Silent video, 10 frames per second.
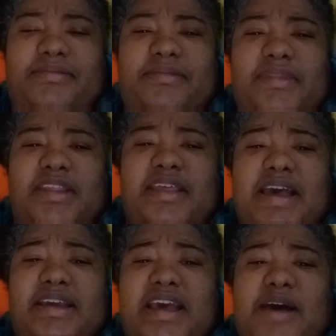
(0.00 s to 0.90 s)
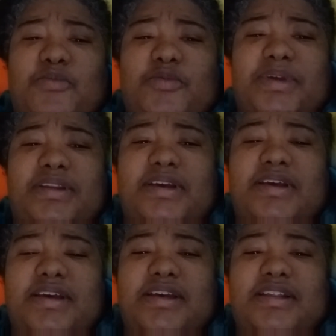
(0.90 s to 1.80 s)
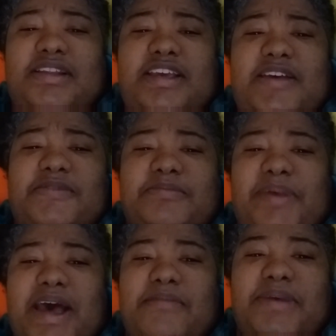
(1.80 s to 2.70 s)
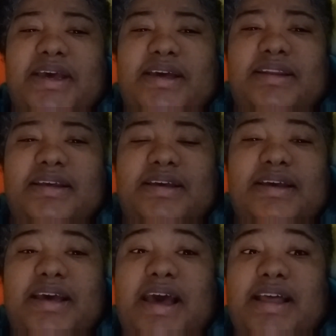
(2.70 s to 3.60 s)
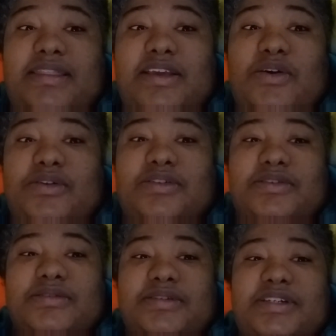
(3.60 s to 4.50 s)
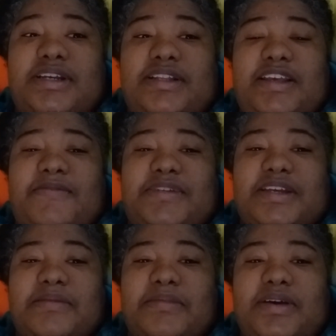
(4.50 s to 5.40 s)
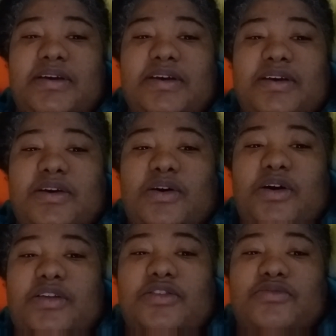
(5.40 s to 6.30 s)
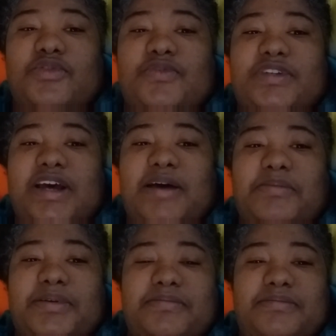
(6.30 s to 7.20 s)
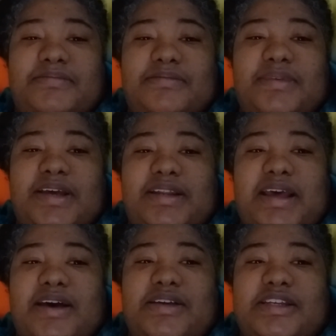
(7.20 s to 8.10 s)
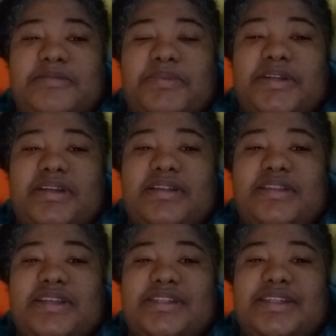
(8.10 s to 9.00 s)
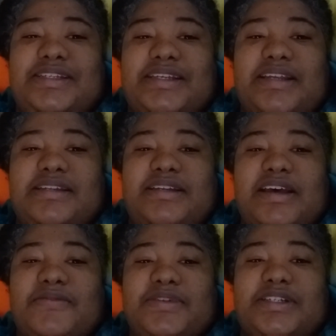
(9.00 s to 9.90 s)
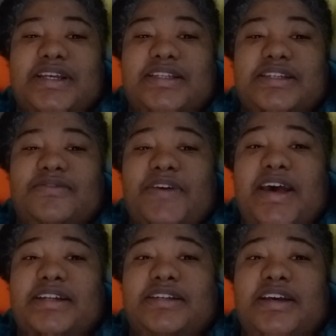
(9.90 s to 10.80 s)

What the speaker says: that Catwoman leaves Batman at the altar. She leaves him on the rooftop. And now he's been in this descent ever since. In fact,